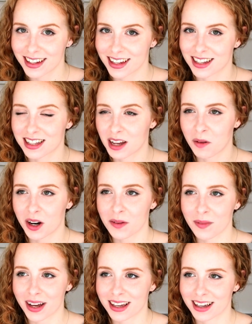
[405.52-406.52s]
It's like one of
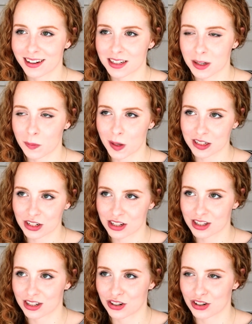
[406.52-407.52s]
my guilty
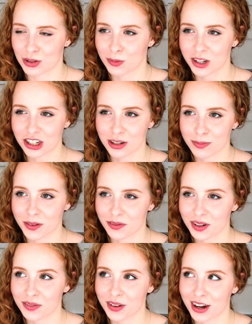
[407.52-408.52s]
pleasures is just watching
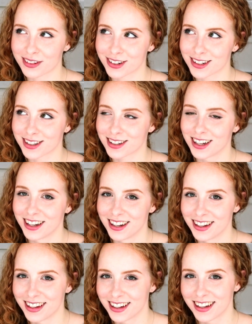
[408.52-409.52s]
monthly favourites.
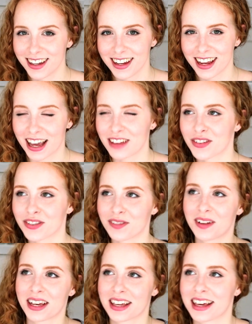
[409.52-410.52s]
Even
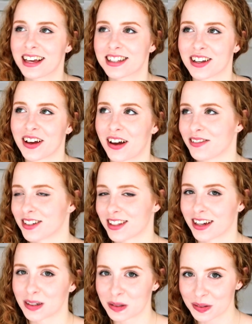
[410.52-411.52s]
from like years ago, I'm just
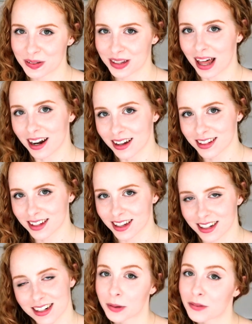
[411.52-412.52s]
like, ooh, that looks
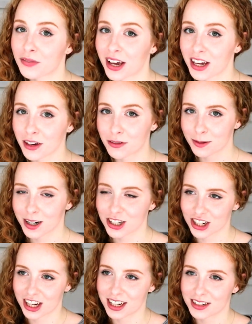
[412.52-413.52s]
good. But thank you for
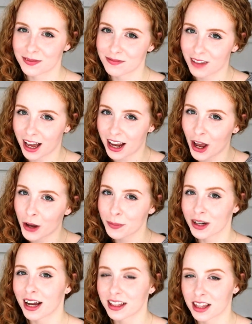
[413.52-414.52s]
watching. I hope
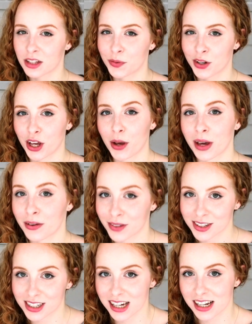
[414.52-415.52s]
you liked this video. If
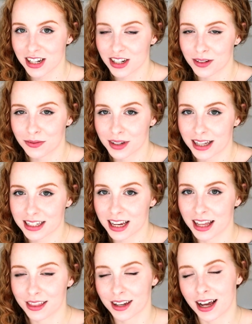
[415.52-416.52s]
you did, don't forget to
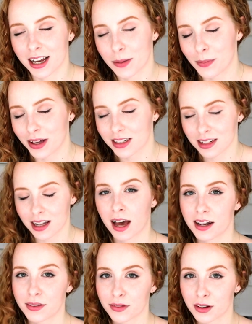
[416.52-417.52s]
hit the like button.
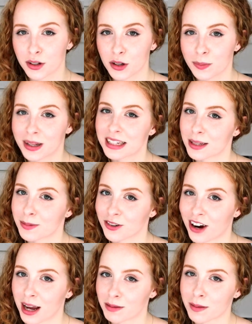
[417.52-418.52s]
And if you're new, please
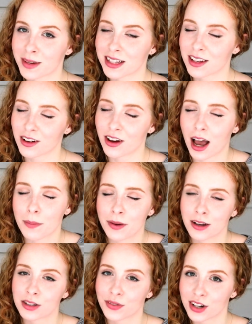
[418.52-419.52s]
subscribe. It means a lot. I
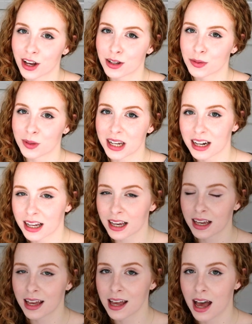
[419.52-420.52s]
post videos weekly.